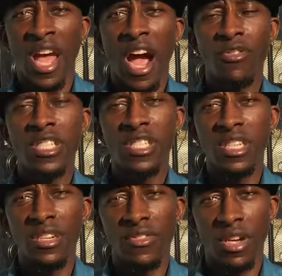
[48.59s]
I
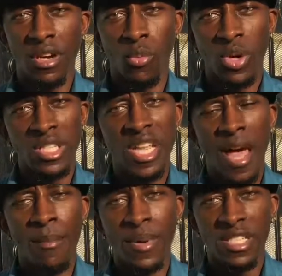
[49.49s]
received a
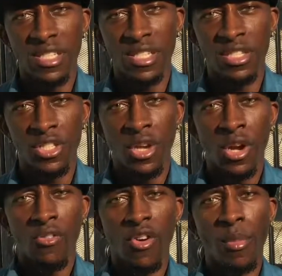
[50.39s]
WhatsApp message
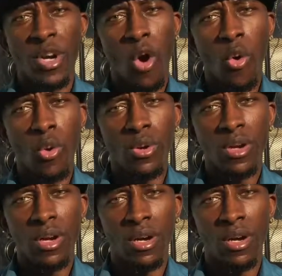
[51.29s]
from an old